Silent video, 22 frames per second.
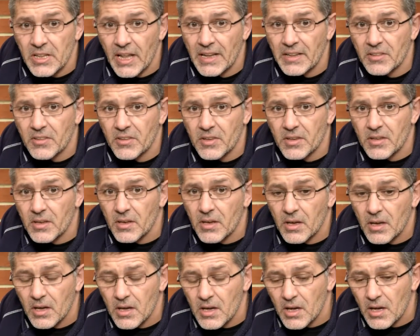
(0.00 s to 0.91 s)
length
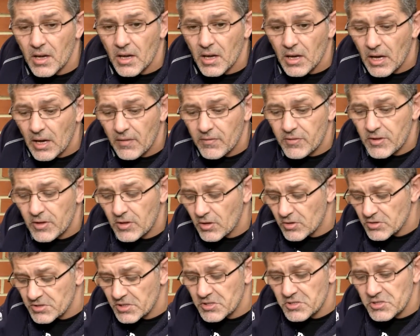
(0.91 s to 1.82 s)
if you're
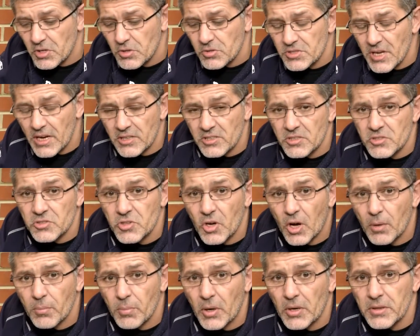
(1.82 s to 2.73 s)
using a 2-section
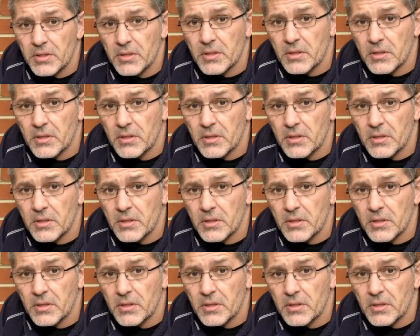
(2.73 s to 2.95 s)
tripod.